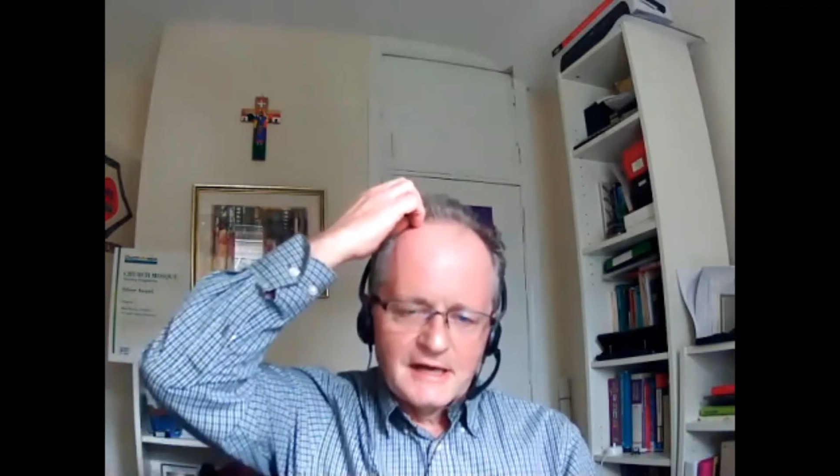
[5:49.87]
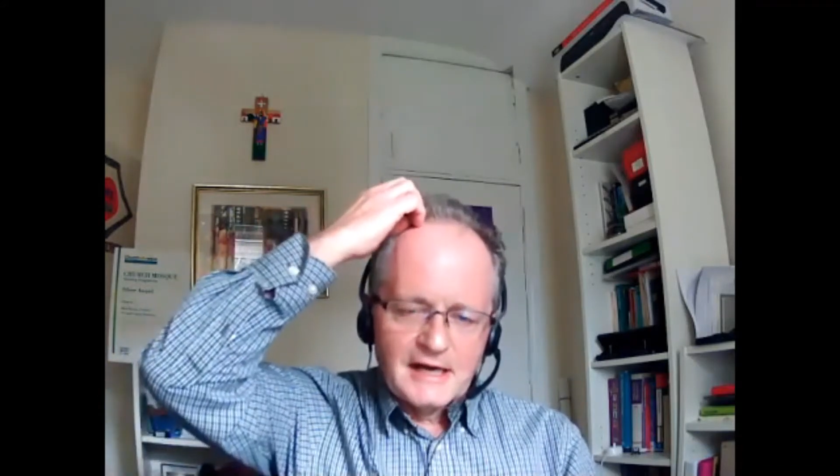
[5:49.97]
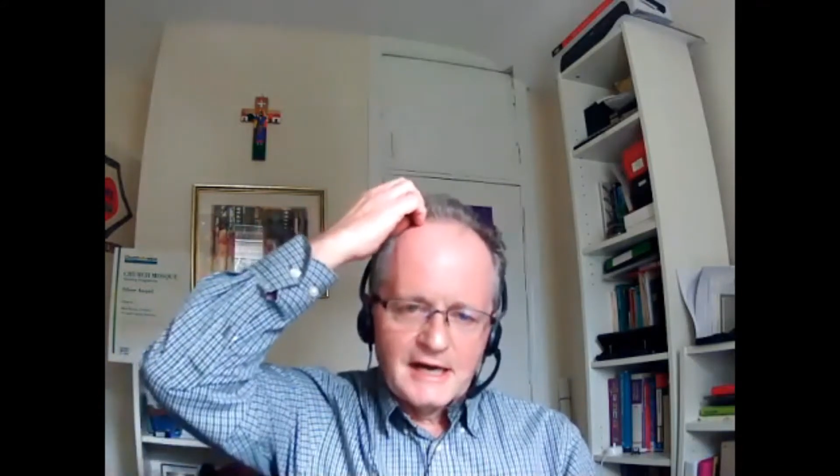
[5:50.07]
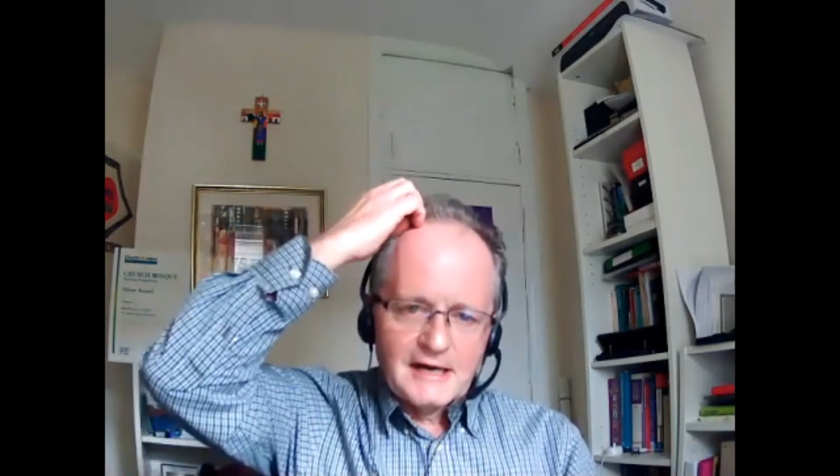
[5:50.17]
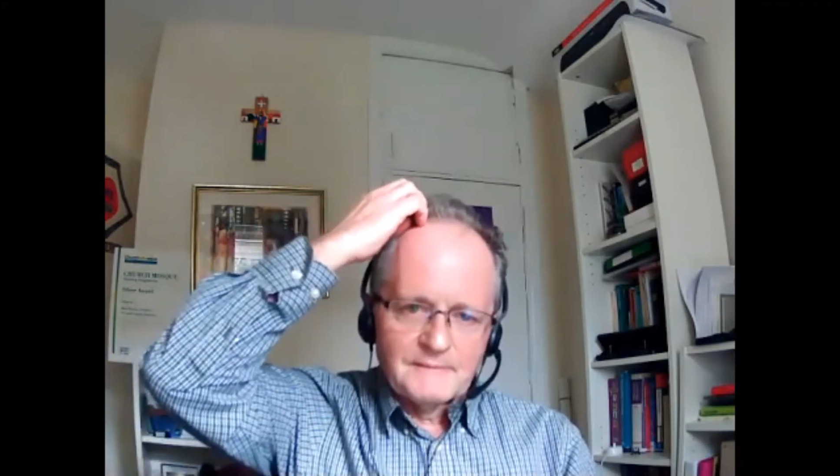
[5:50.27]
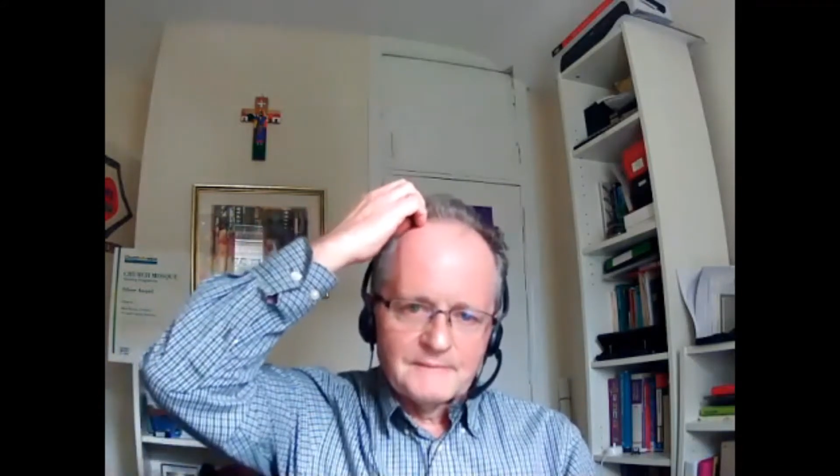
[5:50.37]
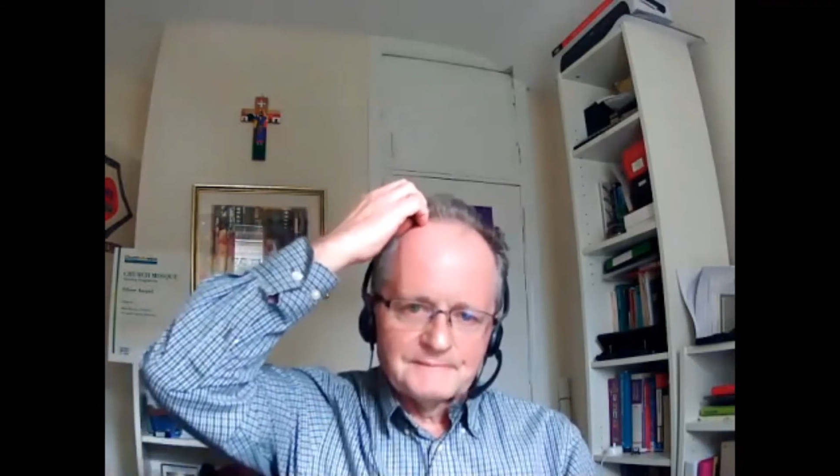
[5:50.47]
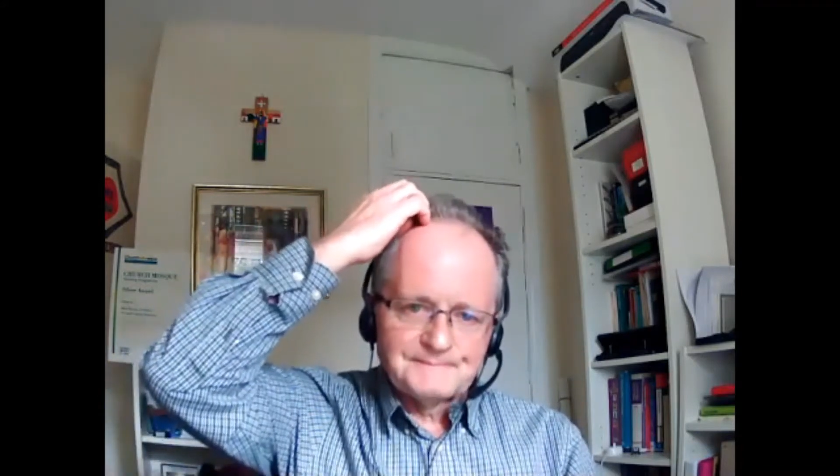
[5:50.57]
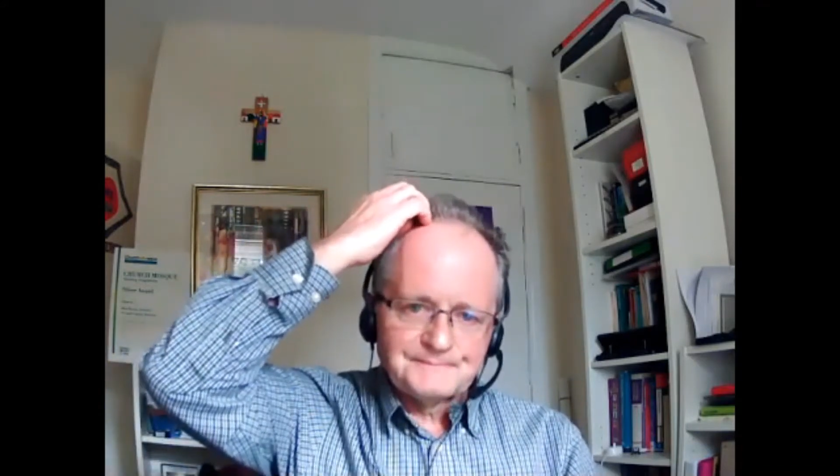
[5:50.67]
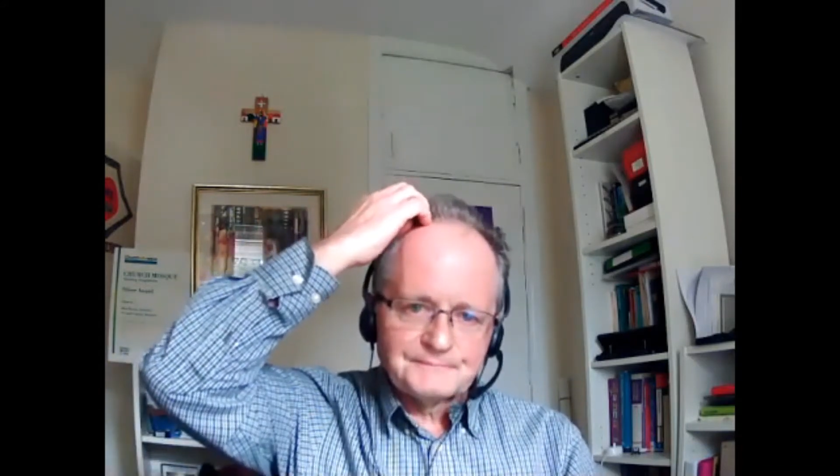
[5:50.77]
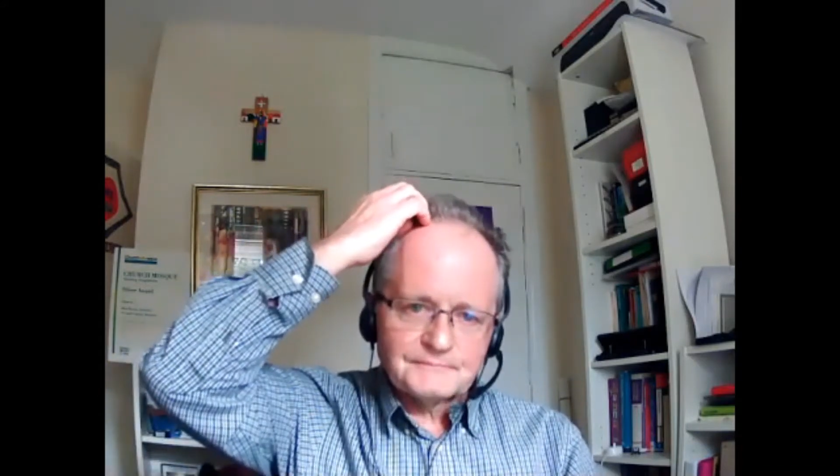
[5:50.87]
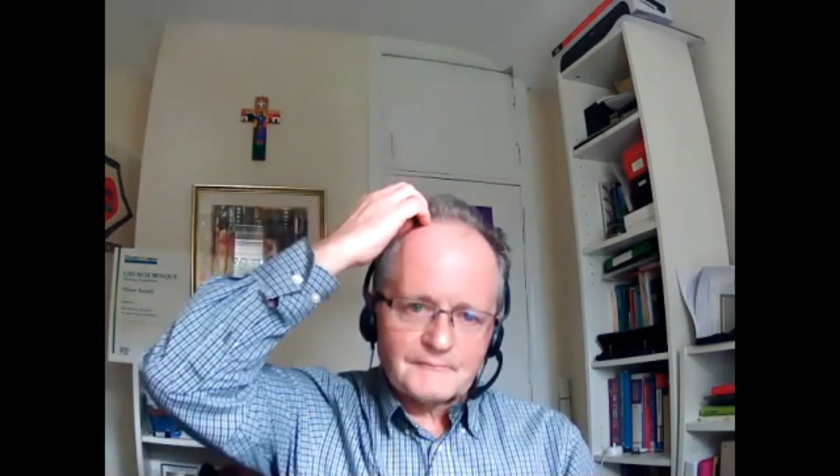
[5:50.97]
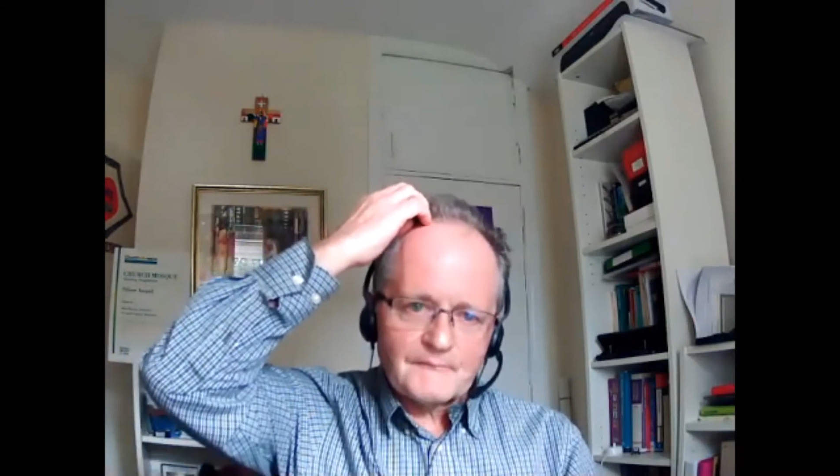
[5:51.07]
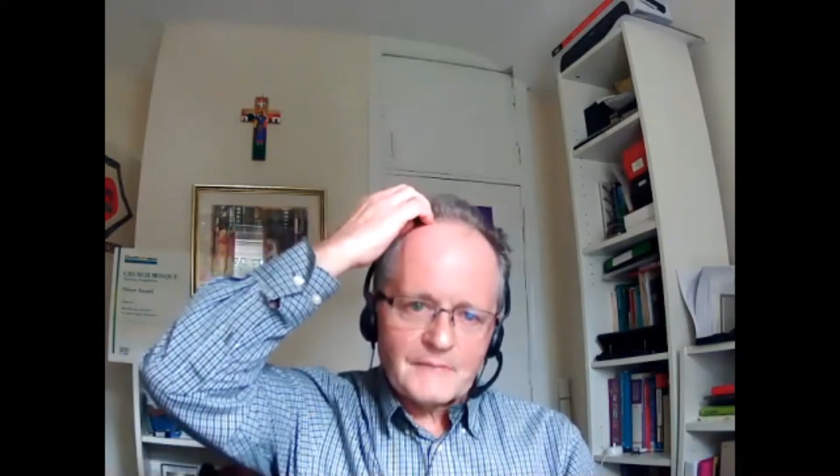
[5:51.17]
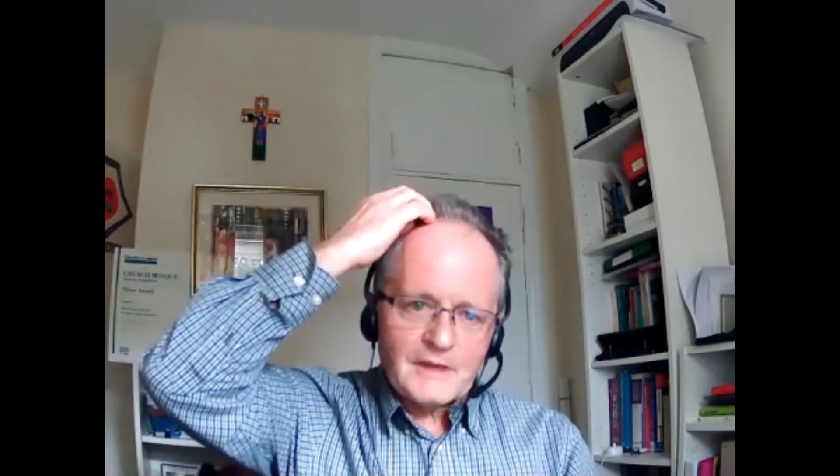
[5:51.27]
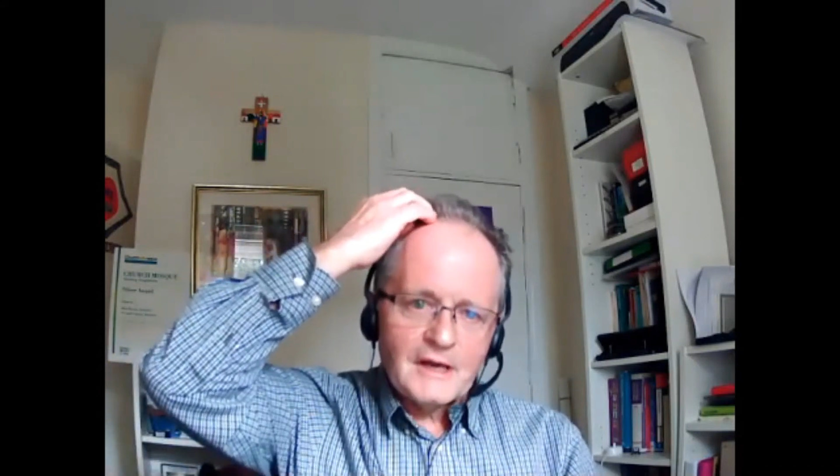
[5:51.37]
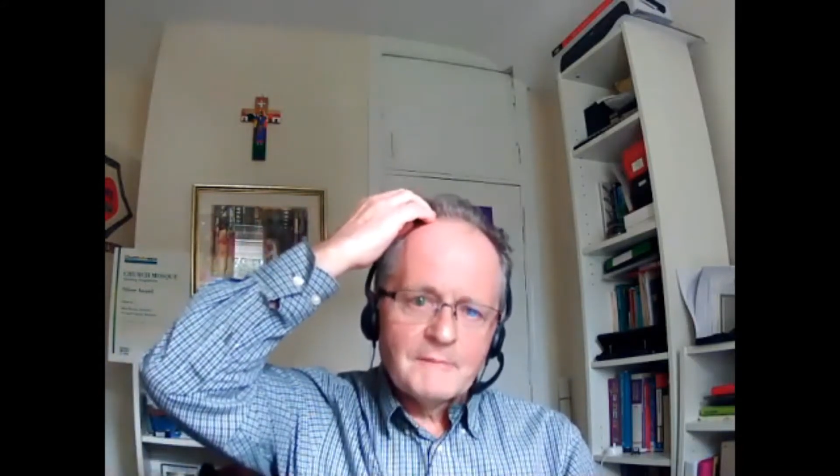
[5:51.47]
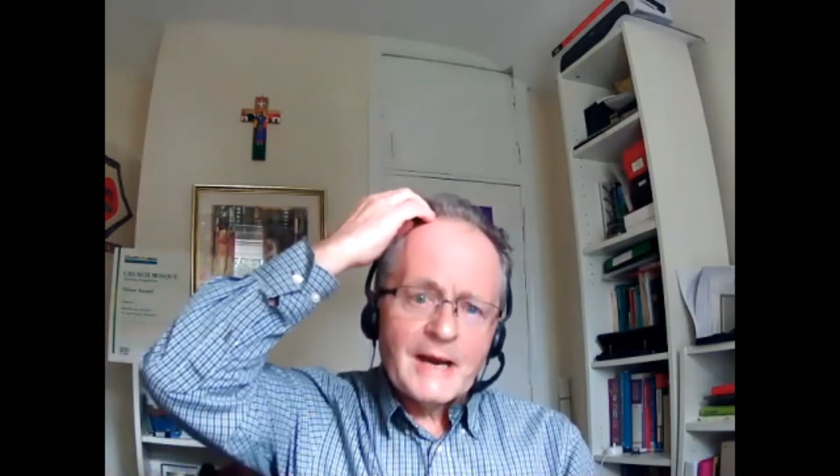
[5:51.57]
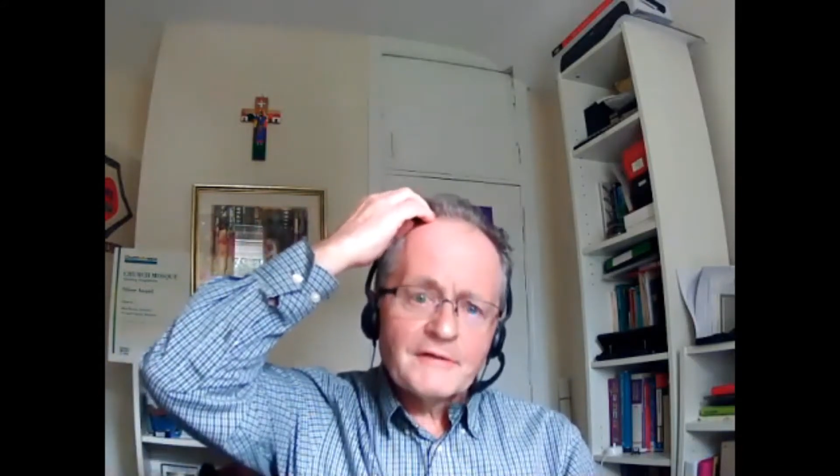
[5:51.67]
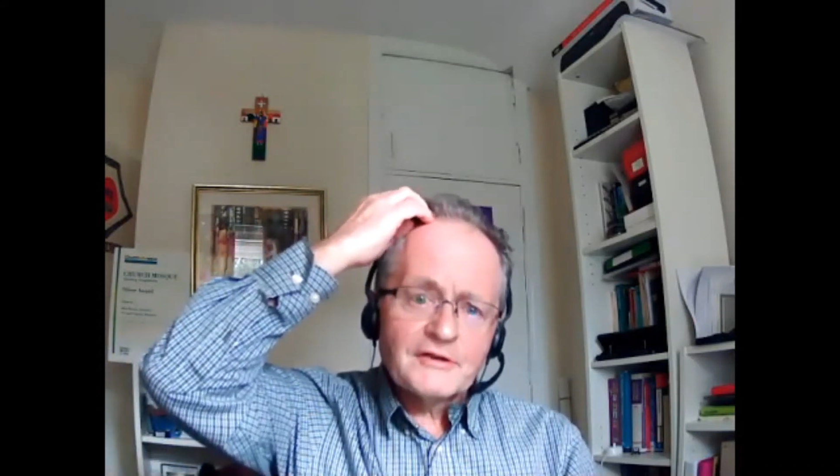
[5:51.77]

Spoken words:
about